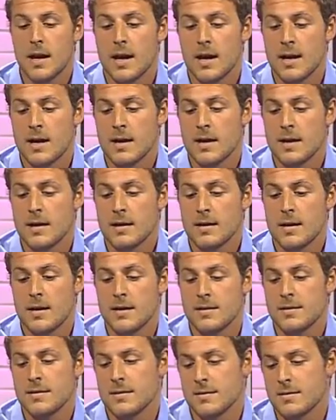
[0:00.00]

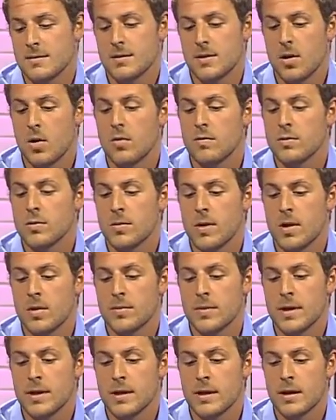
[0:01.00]
The
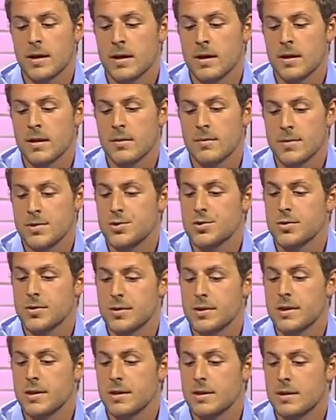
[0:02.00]
overwhelming
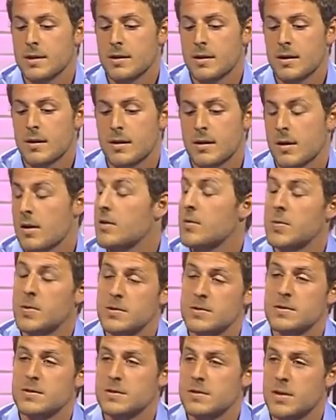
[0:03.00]
majority are
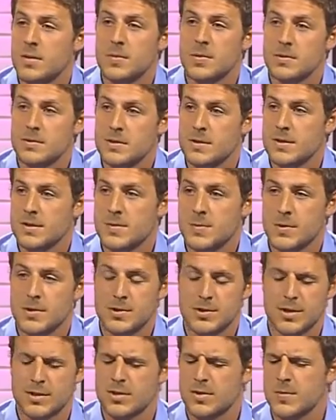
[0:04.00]
opposed to this
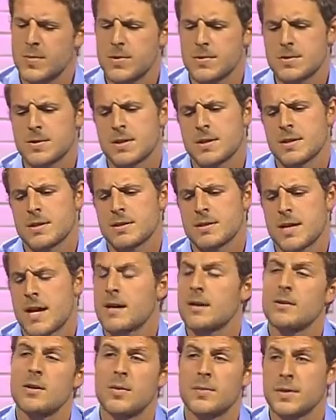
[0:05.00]
project, are opposed to this
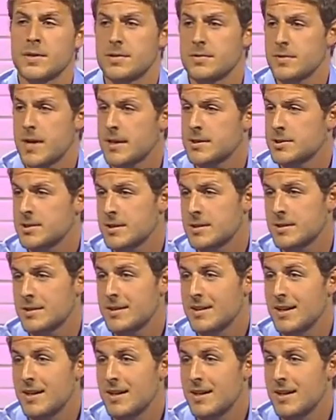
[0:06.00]
economic direction,